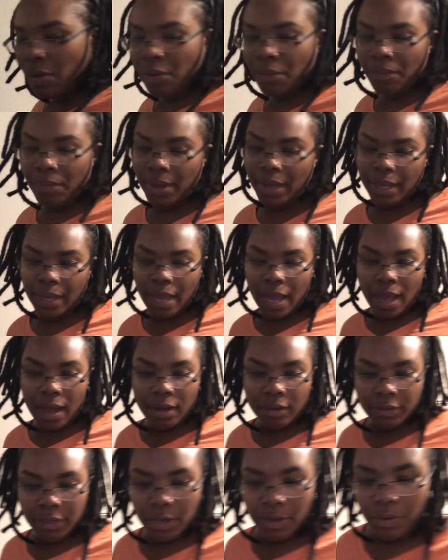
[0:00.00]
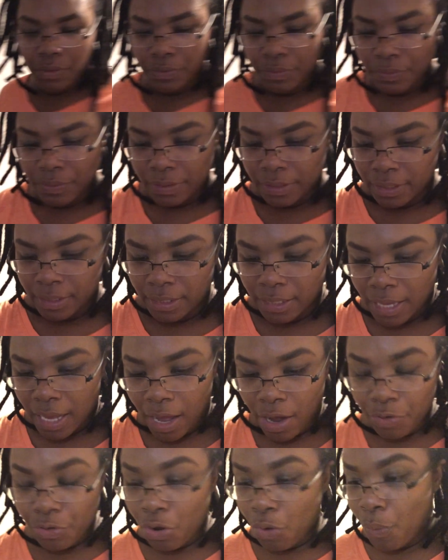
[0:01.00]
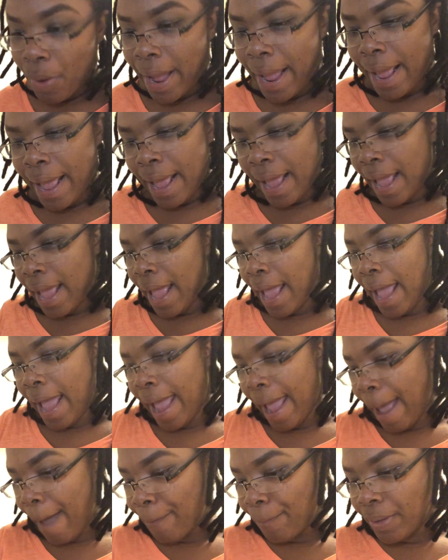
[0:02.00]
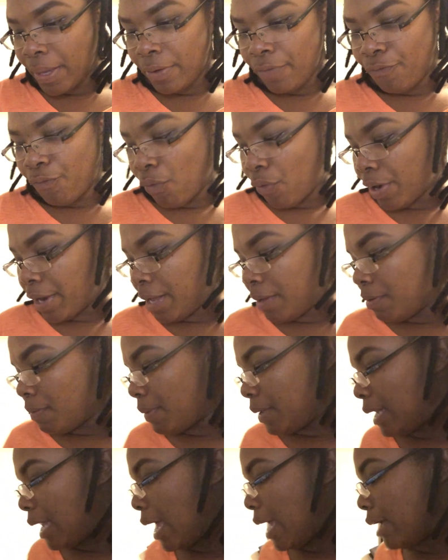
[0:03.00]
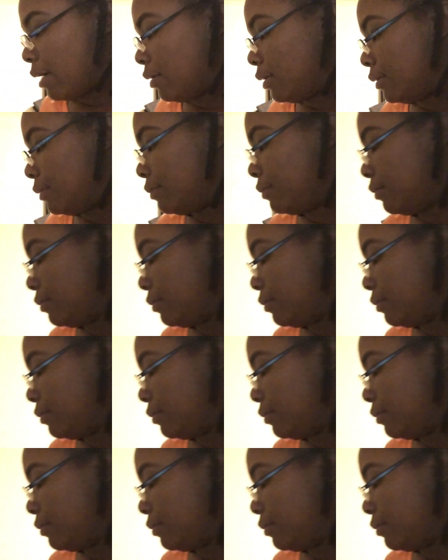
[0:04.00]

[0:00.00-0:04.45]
But I don't know what happened for him to be like, oh,